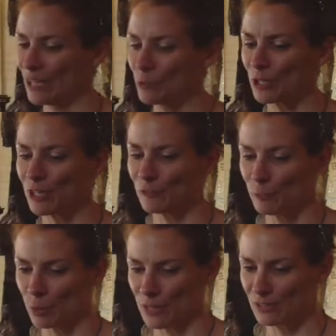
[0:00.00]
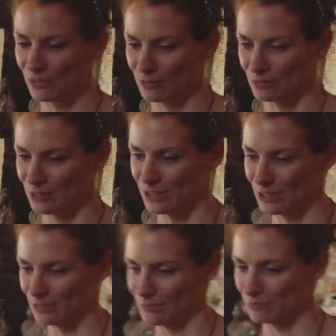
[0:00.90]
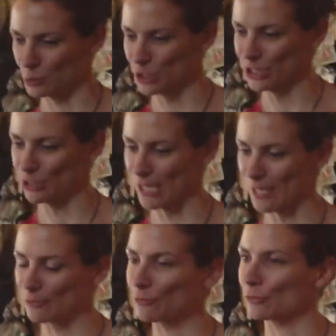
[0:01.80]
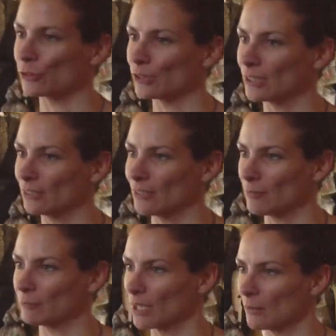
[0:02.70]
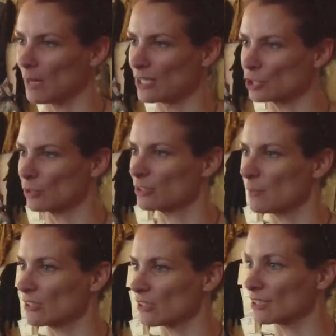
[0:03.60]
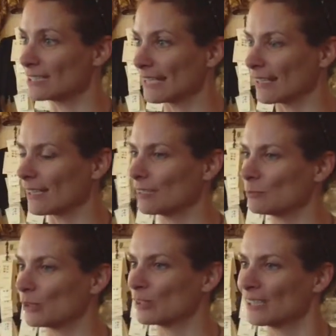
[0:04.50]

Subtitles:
What kind of price would you get for, I mean, I imagine it depends on the decade, but...